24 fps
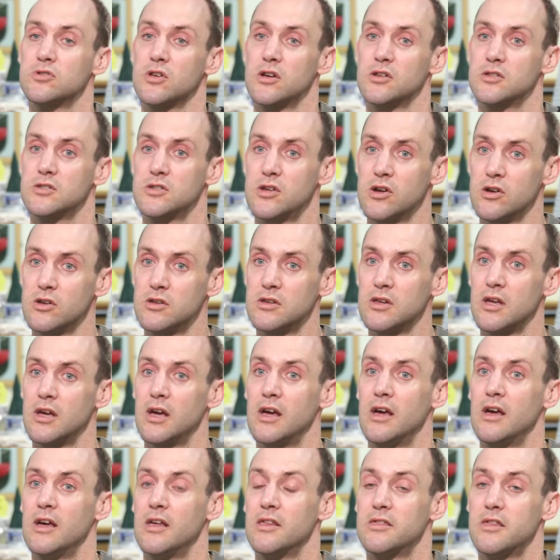So it's good
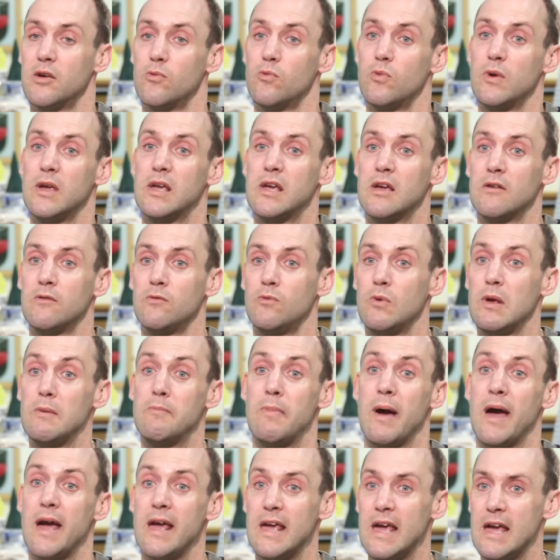that we can
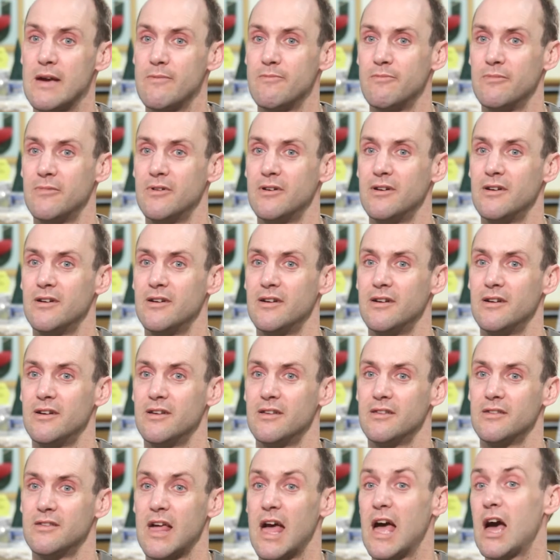repay him
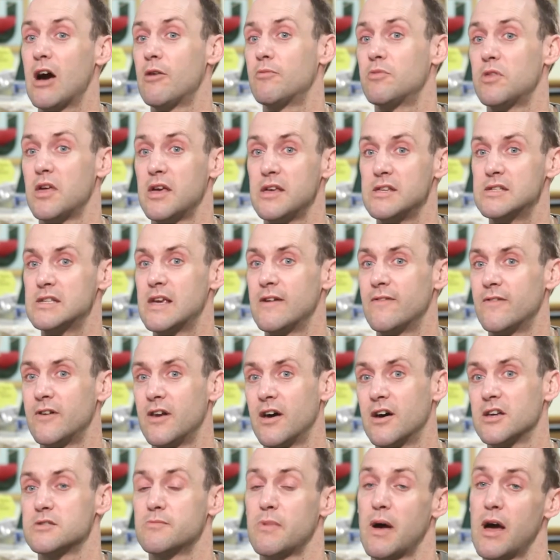the help that he's given
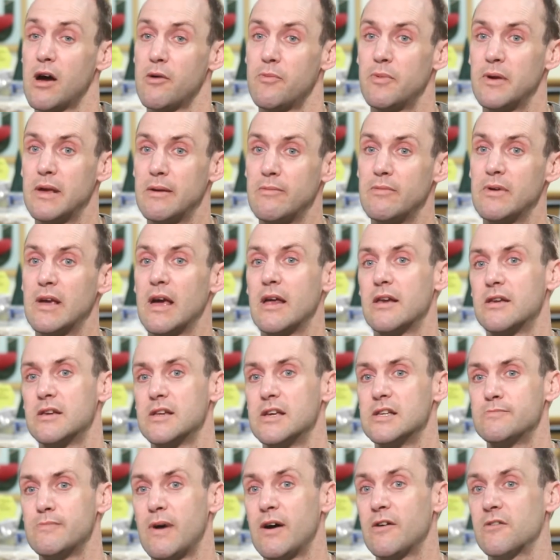us by helping him get
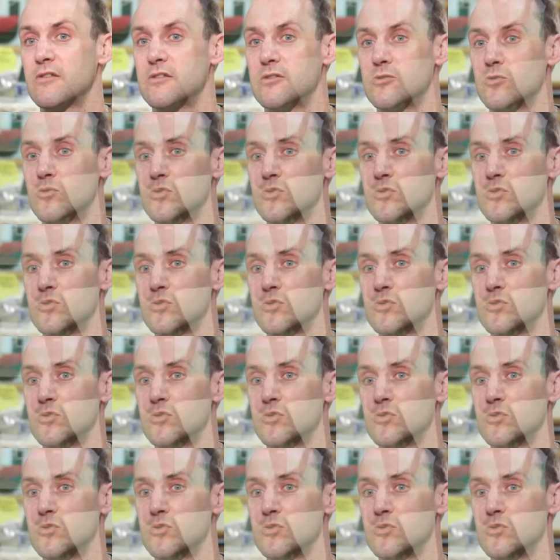his mouth